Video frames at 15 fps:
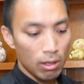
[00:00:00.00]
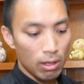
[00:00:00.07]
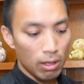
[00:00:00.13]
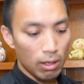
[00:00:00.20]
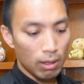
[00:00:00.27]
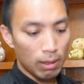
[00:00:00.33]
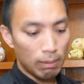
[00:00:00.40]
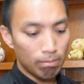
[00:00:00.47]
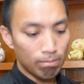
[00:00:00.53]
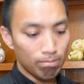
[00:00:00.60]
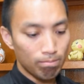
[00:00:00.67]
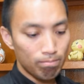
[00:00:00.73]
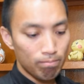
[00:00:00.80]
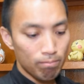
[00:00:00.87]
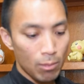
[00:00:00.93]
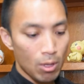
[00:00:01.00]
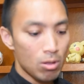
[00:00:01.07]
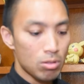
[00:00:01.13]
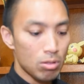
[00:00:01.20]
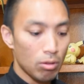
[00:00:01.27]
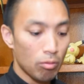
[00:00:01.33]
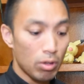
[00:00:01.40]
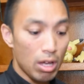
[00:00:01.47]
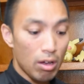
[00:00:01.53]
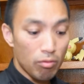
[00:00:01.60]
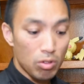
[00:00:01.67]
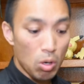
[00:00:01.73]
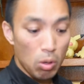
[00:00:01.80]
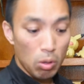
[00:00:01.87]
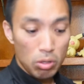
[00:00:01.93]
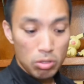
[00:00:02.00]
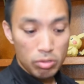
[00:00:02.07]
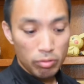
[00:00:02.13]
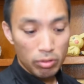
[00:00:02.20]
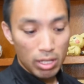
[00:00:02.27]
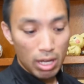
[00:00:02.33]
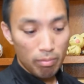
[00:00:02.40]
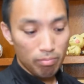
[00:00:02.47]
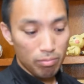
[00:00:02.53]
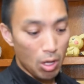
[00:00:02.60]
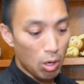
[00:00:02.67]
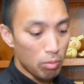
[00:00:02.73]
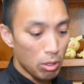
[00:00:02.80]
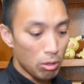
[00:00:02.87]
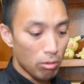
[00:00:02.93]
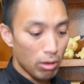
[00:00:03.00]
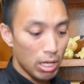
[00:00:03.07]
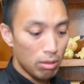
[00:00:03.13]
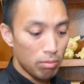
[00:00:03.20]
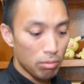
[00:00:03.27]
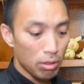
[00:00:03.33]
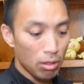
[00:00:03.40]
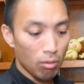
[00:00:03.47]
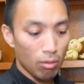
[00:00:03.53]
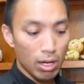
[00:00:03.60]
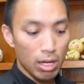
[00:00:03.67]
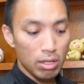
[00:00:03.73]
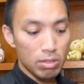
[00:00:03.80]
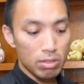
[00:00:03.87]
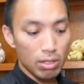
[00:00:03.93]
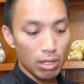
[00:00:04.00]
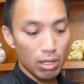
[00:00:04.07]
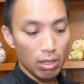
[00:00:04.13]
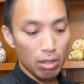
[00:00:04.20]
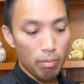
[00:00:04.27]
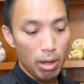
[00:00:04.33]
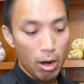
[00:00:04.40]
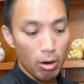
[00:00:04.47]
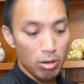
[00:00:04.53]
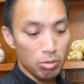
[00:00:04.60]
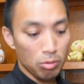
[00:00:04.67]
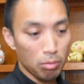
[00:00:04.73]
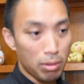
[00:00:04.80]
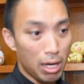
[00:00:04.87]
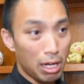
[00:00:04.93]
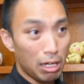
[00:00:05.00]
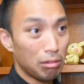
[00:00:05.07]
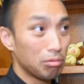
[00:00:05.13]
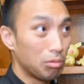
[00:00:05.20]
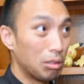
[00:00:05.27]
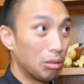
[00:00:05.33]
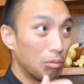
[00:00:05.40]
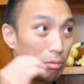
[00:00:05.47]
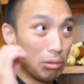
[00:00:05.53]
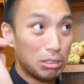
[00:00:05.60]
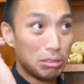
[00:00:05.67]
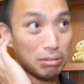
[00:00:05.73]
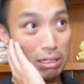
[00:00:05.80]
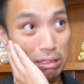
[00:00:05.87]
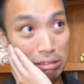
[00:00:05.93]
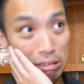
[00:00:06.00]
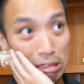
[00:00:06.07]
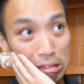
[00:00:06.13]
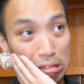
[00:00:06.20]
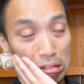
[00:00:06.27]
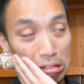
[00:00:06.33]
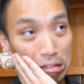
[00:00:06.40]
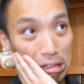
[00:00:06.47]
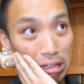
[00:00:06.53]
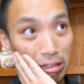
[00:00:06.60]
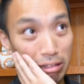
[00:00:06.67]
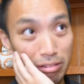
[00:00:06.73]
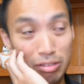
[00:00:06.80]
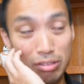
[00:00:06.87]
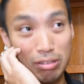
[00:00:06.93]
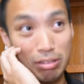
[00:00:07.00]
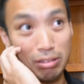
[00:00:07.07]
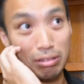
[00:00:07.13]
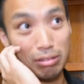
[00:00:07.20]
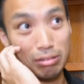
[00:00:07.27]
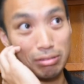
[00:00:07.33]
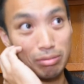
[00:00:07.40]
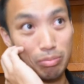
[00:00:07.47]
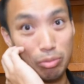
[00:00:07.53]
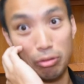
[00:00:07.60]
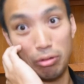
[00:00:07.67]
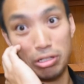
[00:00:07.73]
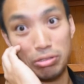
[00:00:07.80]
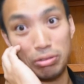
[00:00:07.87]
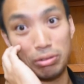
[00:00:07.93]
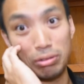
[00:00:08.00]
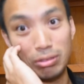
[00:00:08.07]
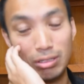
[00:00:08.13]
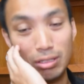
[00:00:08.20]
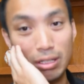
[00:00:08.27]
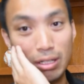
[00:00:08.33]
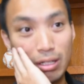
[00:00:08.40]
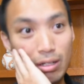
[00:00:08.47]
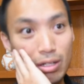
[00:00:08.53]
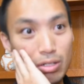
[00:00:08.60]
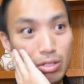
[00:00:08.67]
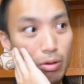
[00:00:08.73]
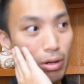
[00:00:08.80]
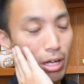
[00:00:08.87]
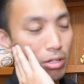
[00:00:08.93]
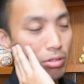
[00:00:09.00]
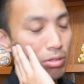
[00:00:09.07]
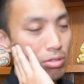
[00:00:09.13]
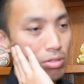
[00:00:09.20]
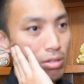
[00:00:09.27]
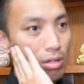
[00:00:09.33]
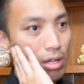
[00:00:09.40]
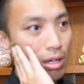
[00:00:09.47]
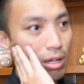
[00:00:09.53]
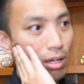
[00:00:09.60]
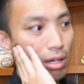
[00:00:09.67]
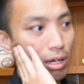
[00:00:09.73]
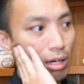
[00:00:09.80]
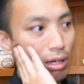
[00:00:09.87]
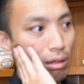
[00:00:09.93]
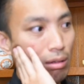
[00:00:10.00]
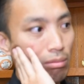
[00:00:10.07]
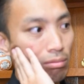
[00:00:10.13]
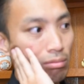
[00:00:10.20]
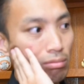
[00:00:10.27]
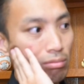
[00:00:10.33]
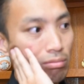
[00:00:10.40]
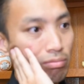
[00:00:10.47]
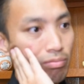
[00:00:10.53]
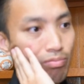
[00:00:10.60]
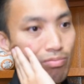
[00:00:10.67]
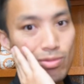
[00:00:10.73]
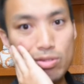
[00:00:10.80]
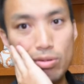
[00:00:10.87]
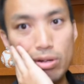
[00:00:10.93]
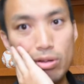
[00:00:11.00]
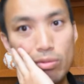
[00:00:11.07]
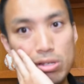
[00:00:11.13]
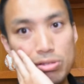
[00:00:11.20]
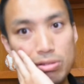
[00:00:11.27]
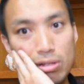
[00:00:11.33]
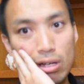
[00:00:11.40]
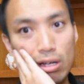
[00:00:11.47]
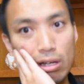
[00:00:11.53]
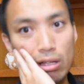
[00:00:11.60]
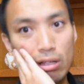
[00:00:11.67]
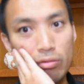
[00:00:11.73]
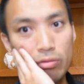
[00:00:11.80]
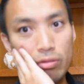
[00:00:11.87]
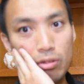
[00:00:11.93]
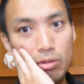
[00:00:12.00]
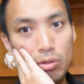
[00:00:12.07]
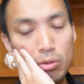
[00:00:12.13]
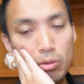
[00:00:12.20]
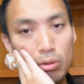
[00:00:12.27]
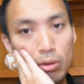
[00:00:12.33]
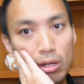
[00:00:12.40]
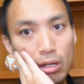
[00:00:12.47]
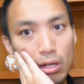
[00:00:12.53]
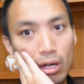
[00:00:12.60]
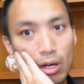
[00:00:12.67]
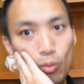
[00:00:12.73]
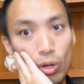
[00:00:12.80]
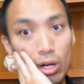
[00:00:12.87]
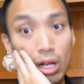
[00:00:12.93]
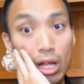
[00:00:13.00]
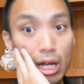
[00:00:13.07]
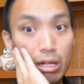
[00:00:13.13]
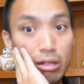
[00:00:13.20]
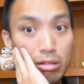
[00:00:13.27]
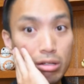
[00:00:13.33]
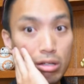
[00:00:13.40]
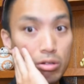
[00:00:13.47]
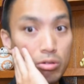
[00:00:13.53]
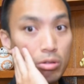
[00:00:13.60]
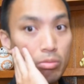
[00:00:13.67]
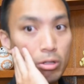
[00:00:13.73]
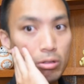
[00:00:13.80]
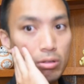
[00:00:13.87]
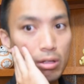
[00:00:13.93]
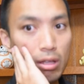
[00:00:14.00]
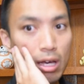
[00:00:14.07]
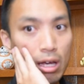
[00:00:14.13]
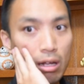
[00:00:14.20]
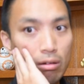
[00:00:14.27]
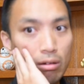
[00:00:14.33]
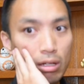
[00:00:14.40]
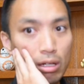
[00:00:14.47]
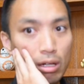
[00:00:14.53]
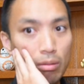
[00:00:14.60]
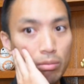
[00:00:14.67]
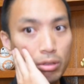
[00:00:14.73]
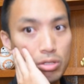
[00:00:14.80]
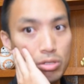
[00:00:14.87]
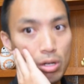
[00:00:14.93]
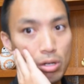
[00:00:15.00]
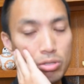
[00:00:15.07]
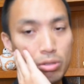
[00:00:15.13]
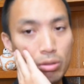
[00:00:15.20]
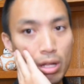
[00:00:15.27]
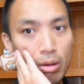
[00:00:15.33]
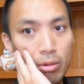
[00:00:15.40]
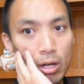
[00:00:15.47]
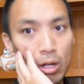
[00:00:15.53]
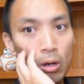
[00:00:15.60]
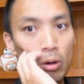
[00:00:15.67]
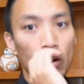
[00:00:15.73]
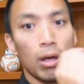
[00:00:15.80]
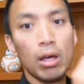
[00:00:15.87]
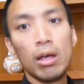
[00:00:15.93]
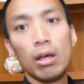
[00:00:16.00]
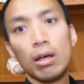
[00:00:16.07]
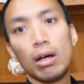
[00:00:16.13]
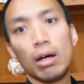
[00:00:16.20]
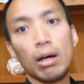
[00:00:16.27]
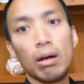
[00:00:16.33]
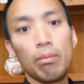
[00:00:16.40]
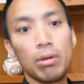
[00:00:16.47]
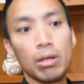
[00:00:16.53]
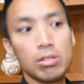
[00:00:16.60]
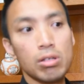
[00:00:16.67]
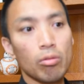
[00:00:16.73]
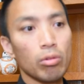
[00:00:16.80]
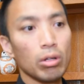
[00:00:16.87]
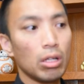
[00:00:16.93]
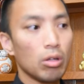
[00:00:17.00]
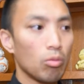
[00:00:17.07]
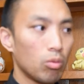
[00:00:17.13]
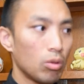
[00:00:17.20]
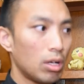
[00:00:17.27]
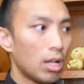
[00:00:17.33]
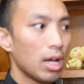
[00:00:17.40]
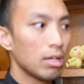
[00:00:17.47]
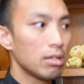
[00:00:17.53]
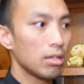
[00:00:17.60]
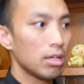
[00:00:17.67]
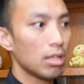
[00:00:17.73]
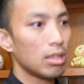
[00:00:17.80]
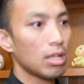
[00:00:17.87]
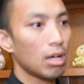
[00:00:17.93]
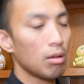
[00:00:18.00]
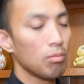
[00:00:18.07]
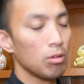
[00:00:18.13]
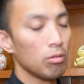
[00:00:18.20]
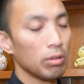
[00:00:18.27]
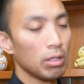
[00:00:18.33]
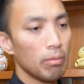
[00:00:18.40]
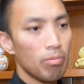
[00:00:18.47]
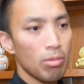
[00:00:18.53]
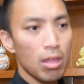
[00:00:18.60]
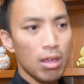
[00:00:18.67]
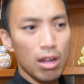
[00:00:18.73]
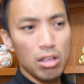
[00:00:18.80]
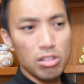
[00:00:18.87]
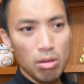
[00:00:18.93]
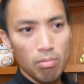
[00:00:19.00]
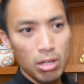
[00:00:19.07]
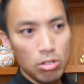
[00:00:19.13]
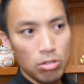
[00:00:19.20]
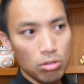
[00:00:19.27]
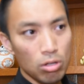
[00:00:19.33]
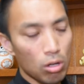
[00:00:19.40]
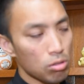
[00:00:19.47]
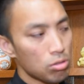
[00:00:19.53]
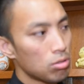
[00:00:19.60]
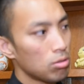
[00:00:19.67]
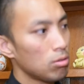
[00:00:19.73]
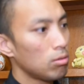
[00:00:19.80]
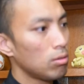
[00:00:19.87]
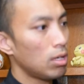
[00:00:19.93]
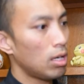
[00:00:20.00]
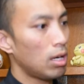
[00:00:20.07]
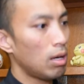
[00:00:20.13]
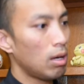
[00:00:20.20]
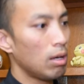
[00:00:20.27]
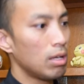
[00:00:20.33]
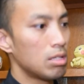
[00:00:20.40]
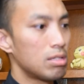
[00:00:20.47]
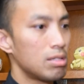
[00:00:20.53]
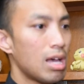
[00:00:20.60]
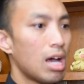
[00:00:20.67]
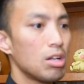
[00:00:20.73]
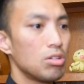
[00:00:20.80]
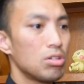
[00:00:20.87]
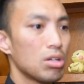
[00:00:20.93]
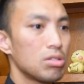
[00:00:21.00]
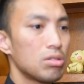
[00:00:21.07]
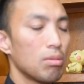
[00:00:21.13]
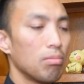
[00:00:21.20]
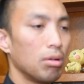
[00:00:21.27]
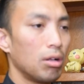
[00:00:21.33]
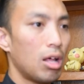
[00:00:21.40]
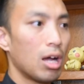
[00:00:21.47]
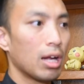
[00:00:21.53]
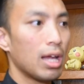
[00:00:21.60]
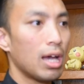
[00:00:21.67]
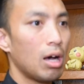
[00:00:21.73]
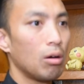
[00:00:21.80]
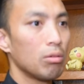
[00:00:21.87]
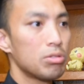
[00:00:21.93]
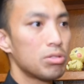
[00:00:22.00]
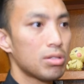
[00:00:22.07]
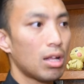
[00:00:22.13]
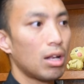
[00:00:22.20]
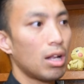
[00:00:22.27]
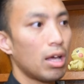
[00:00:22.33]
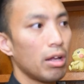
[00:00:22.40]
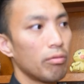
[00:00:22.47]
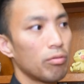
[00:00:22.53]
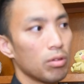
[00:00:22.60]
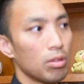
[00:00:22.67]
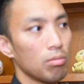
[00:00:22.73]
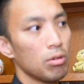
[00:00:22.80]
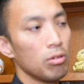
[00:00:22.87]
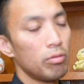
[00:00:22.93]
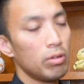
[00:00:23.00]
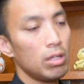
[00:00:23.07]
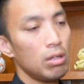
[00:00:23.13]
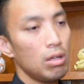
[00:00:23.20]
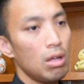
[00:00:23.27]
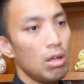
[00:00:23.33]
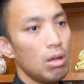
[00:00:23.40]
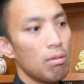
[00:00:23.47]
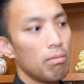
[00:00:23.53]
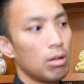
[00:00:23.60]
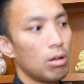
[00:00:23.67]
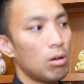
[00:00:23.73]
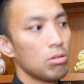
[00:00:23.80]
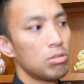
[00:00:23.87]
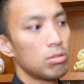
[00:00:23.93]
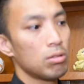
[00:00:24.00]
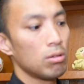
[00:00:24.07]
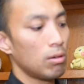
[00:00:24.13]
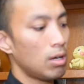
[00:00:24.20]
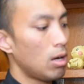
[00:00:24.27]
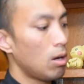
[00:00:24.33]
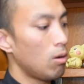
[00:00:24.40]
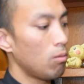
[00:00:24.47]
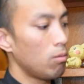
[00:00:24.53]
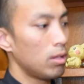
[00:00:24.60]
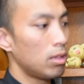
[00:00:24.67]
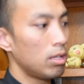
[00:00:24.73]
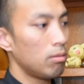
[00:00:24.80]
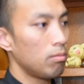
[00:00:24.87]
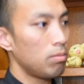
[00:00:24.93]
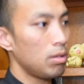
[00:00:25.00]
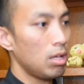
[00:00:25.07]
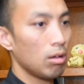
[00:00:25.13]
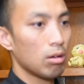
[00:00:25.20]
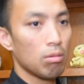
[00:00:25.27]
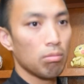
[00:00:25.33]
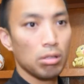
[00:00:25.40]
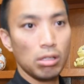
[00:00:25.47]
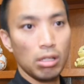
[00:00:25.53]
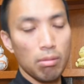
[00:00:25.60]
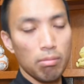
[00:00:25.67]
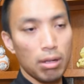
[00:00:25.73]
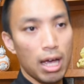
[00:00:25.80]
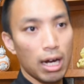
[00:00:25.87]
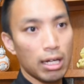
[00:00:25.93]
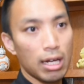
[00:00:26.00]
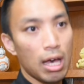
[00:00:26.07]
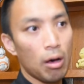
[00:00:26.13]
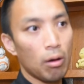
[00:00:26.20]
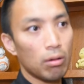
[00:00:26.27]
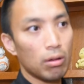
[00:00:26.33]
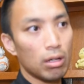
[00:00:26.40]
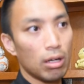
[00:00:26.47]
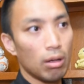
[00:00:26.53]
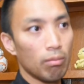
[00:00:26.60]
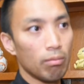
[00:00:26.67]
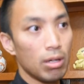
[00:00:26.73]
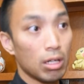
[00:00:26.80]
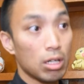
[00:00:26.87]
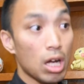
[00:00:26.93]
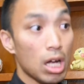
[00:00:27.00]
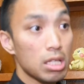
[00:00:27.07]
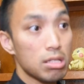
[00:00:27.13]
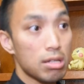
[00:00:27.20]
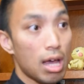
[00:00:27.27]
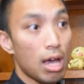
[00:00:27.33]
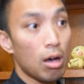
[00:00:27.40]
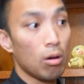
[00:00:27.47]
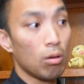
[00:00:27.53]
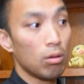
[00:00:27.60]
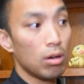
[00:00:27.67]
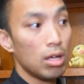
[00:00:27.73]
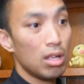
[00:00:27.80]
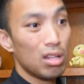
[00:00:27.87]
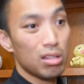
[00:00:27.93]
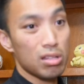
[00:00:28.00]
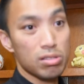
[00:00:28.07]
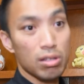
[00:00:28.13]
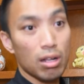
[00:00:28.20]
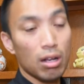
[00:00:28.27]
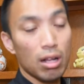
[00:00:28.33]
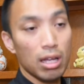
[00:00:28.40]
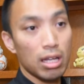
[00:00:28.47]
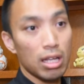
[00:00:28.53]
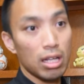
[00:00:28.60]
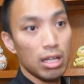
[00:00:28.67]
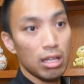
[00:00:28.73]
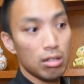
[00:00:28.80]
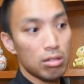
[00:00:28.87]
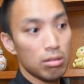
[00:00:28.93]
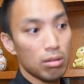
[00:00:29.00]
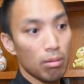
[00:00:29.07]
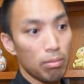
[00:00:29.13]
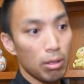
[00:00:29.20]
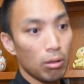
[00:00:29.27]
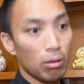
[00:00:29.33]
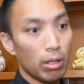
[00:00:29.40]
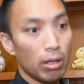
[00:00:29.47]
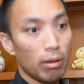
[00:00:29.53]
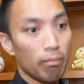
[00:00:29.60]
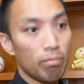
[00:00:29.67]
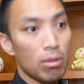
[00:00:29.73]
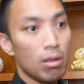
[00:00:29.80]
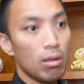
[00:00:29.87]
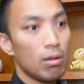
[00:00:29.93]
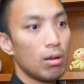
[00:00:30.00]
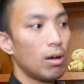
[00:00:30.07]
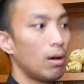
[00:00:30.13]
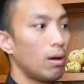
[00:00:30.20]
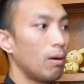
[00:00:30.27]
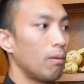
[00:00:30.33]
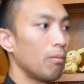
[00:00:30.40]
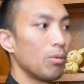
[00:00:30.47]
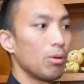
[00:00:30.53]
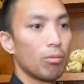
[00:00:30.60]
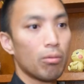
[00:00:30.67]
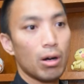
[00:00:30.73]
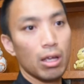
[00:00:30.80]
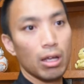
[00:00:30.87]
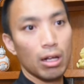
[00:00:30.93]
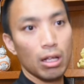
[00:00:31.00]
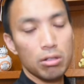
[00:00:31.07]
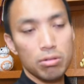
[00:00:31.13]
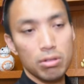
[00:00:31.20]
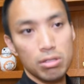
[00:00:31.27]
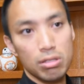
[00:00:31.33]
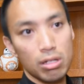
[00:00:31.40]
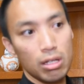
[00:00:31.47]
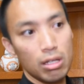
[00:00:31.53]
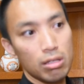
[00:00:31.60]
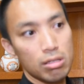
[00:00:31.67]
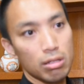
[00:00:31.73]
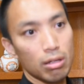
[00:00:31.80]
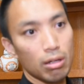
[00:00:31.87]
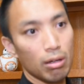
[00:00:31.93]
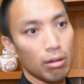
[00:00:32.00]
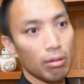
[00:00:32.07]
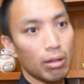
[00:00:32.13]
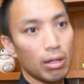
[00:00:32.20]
So if we have donors for that, that'll be great. But otherwise, the parish will buy it, which at the end of the day is still parishioners' donations. So anyways, if you would like to contribute to that, please also let me know because I really would like to get that moving. And as I mentioned also, it's not just to block out sunlight for the movie, but also with it being completely blacked out, it cuts down the sunlight getting into the building. We're running electricity to